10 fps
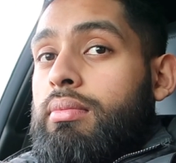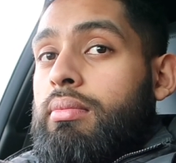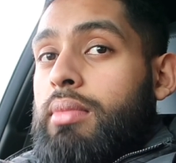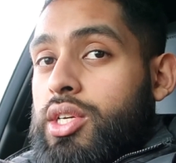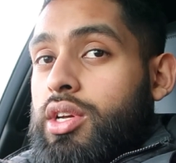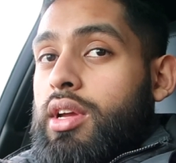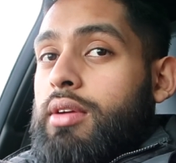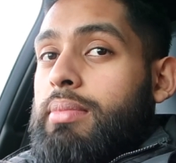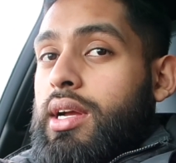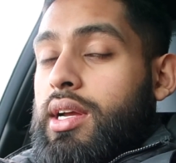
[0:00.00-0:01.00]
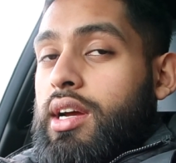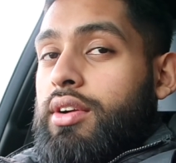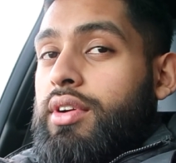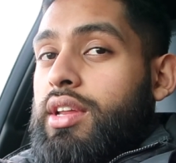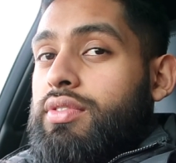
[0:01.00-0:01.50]
make sure you get your bank
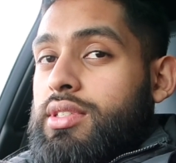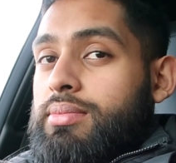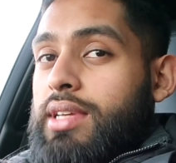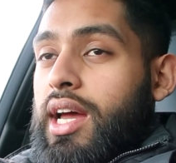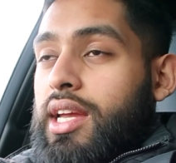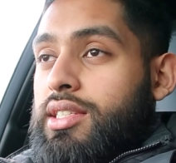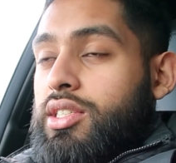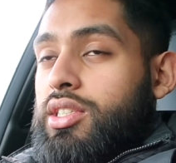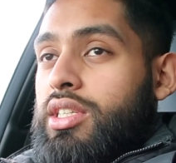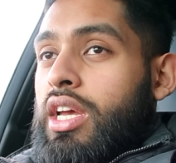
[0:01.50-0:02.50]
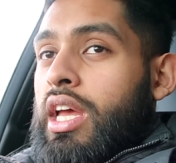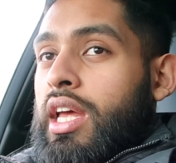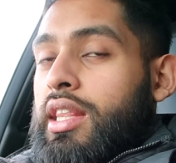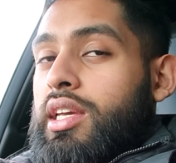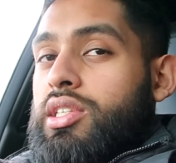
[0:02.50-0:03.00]
account ready for some tires, because
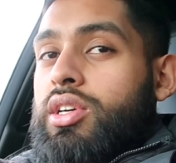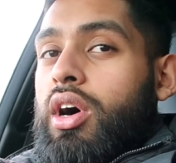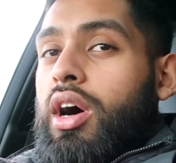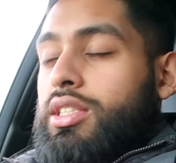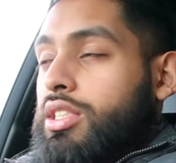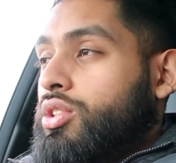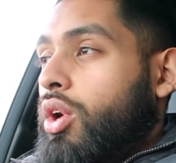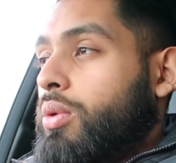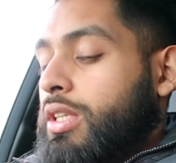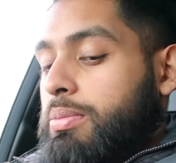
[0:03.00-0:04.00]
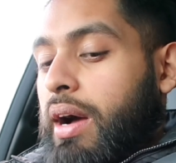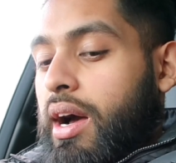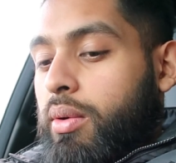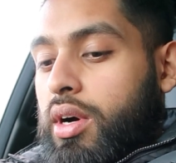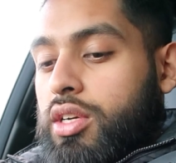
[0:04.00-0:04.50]
this car has so much
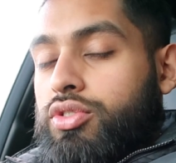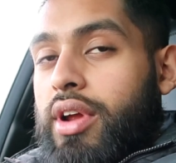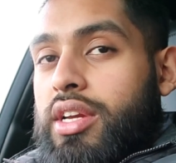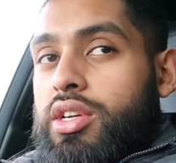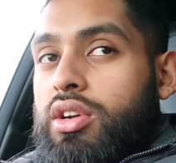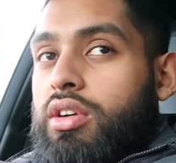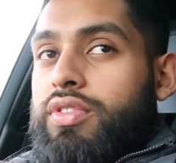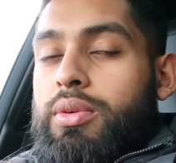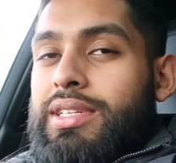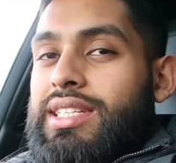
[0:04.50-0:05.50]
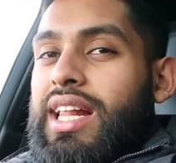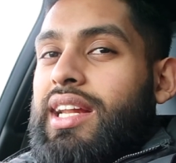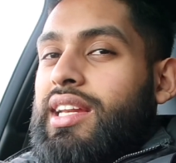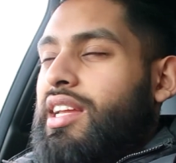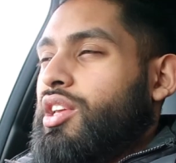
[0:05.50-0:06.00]
power. Traction off, you'll be
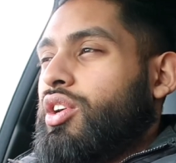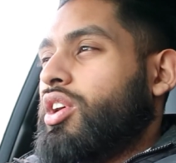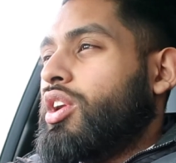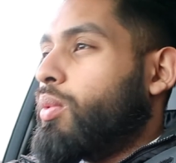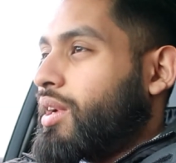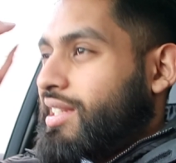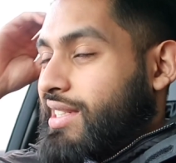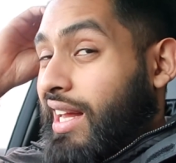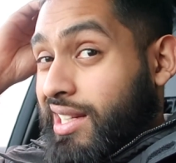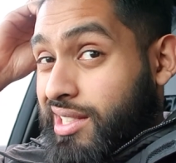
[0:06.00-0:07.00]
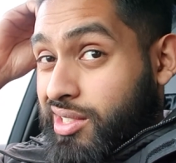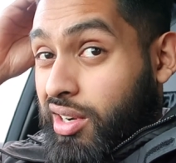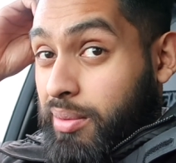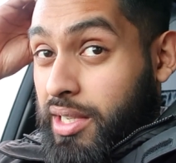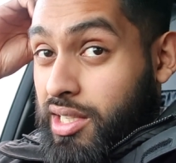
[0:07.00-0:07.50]
sliding it. You're gonna want to slide this
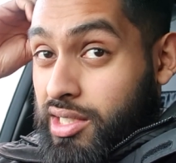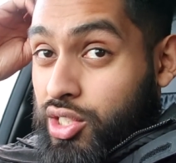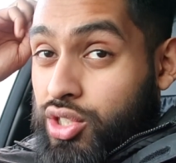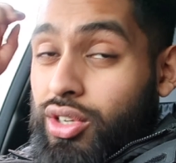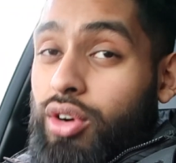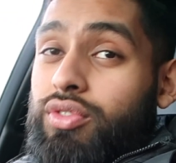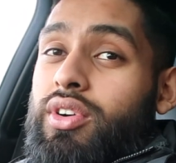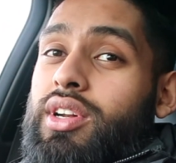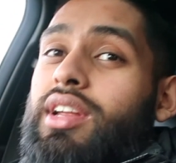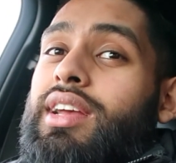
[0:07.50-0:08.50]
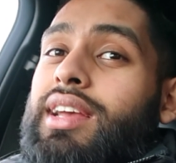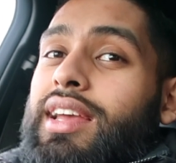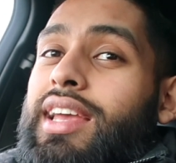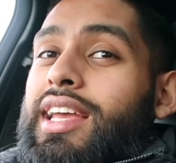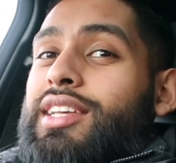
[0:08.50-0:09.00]
car because it's so fun,
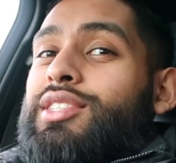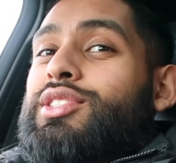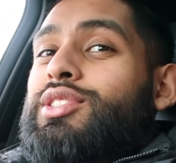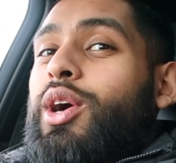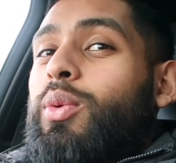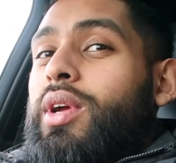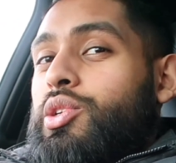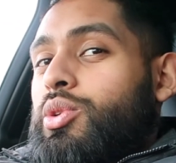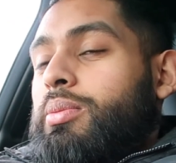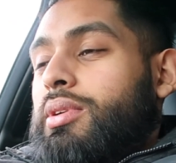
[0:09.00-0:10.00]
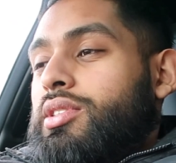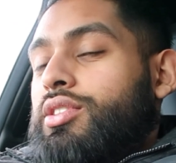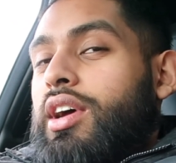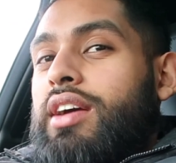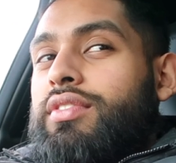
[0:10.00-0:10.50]
it's so enjoyable to
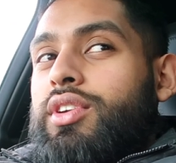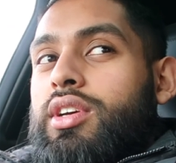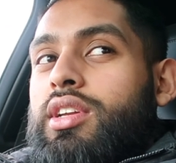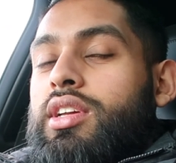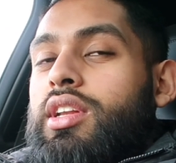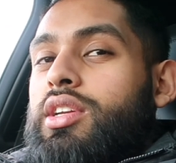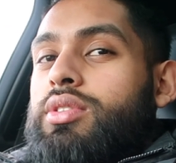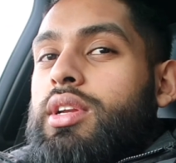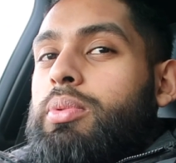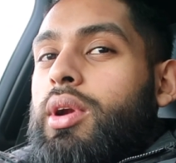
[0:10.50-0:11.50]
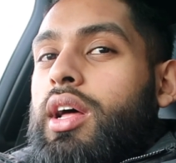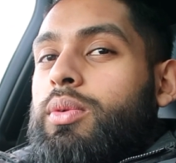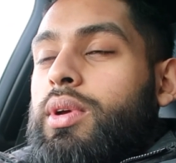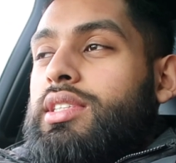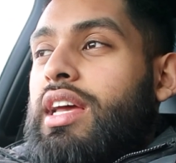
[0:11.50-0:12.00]
drive. You're gonna literally pull out
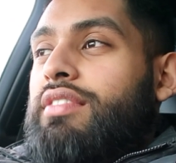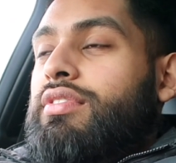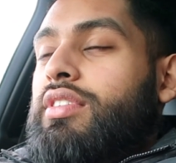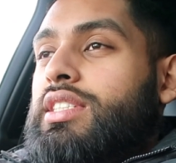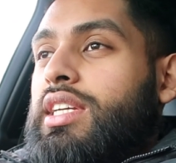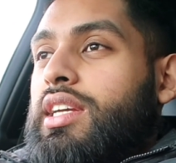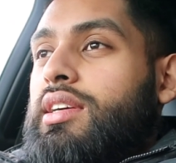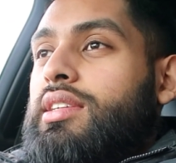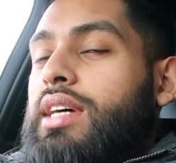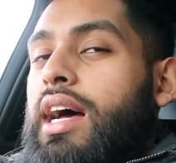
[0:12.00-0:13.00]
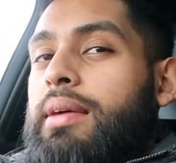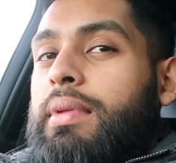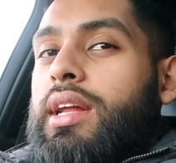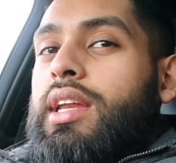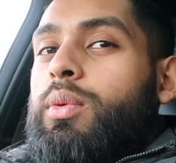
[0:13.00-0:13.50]
the wheels every single
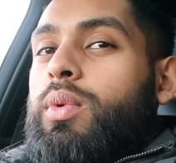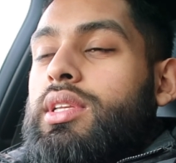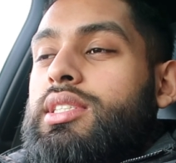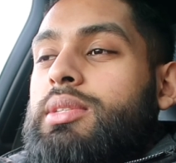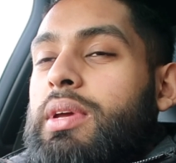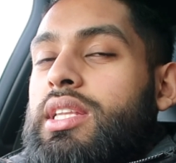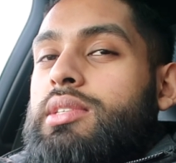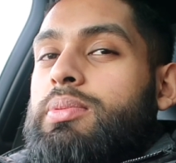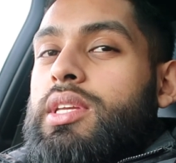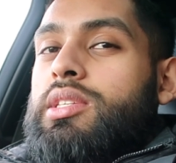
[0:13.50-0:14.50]
time and it will spin.